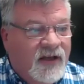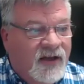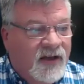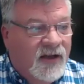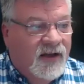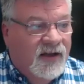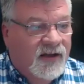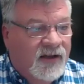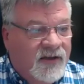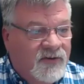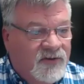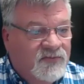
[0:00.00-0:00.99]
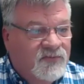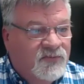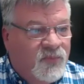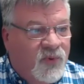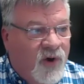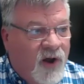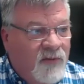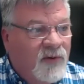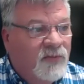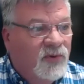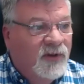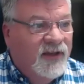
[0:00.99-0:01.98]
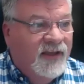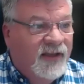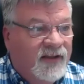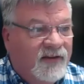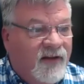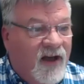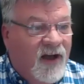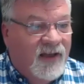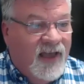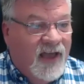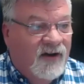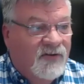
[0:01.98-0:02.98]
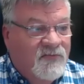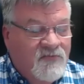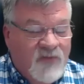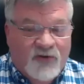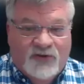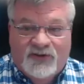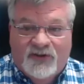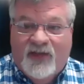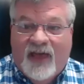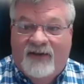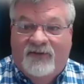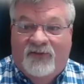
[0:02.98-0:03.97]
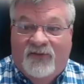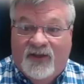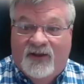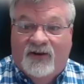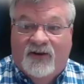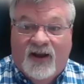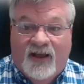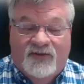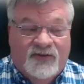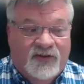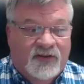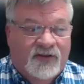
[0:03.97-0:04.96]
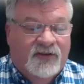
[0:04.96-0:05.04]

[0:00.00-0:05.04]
uh, it would probably knock out most of that fear as a